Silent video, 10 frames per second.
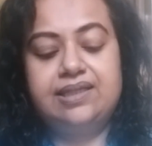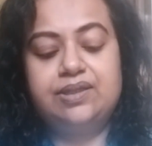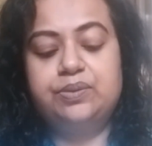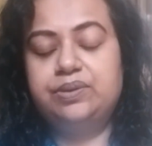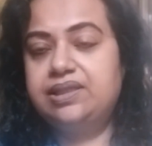
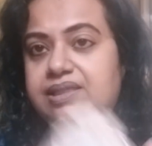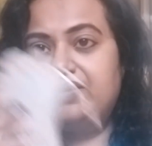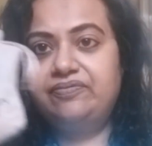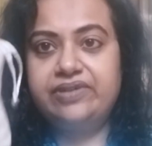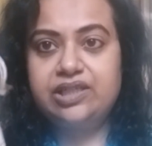So this is
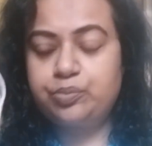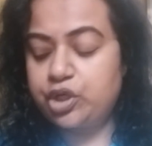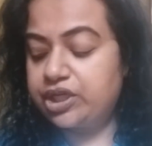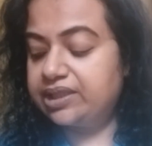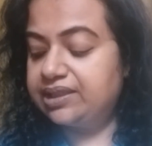the first
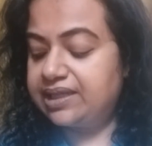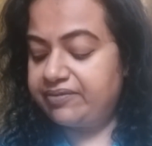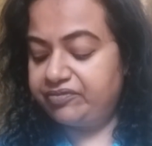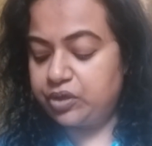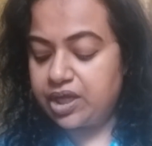product that
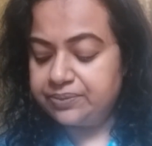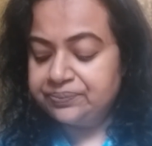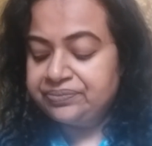I've got.